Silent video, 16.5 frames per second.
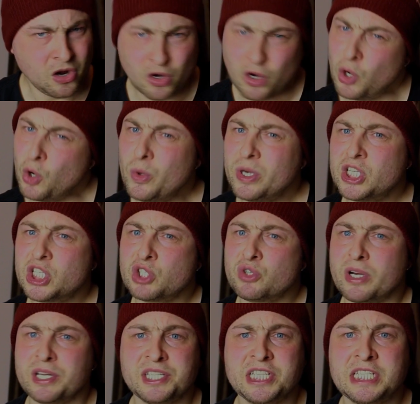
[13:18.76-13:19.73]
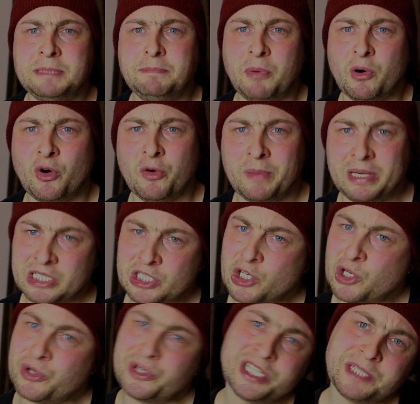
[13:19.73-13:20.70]
always transport me to
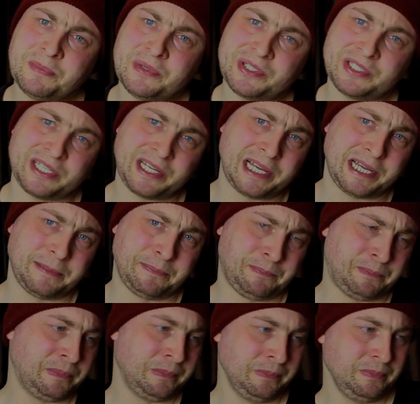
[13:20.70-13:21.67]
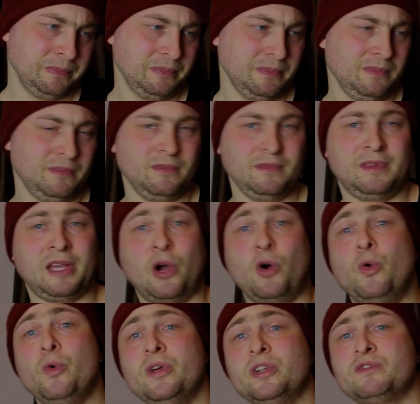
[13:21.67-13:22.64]
Christmas time, that
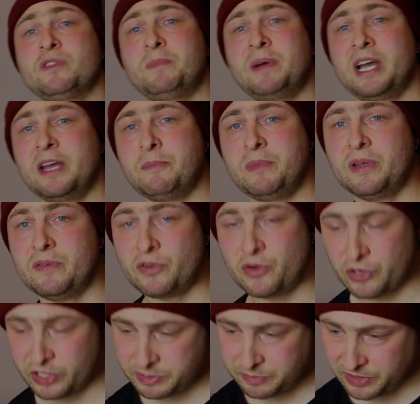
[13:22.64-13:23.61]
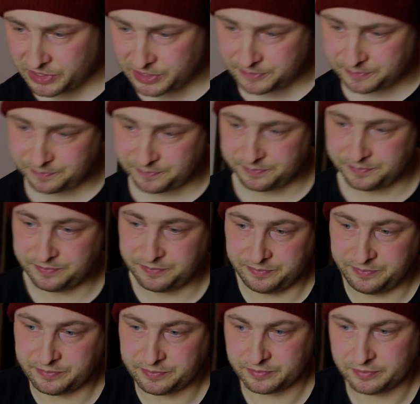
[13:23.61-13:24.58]
always remind me of Christmas.
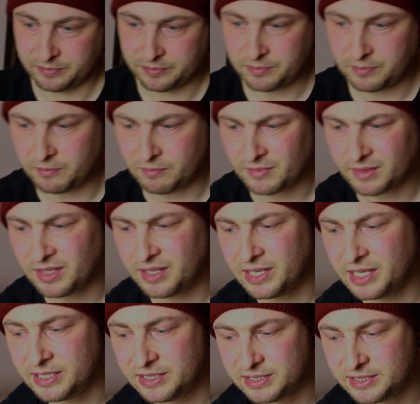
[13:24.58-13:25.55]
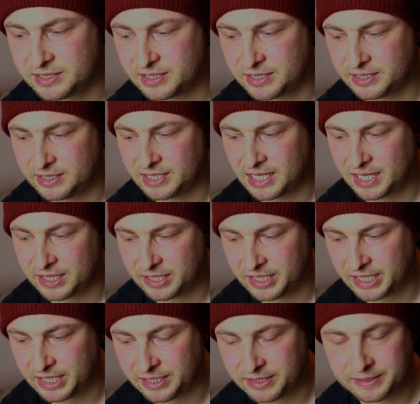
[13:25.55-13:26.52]
And yeah,
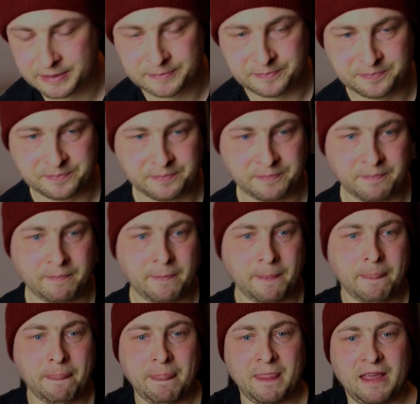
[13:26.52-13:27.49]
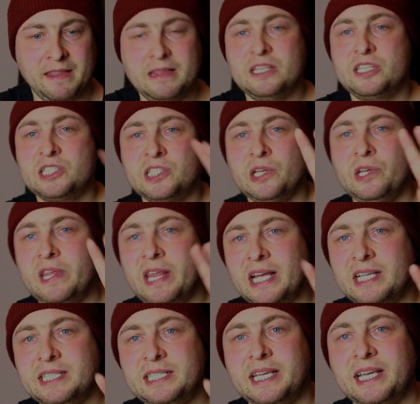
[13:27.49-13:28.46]
there's two
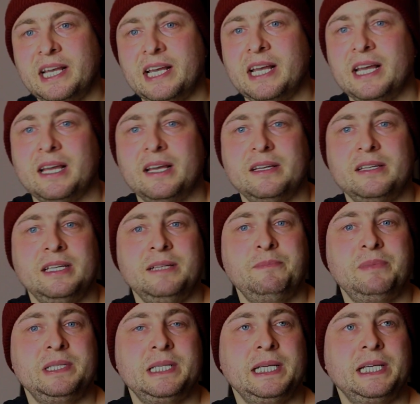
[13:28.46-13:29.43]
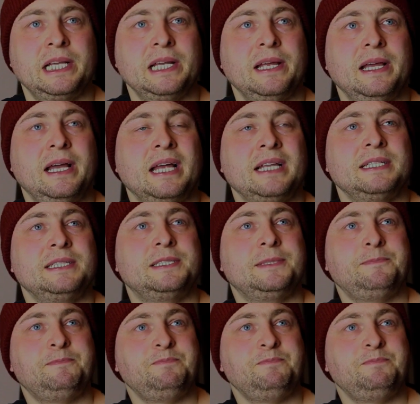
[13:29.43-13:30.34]
that stick out in particular, and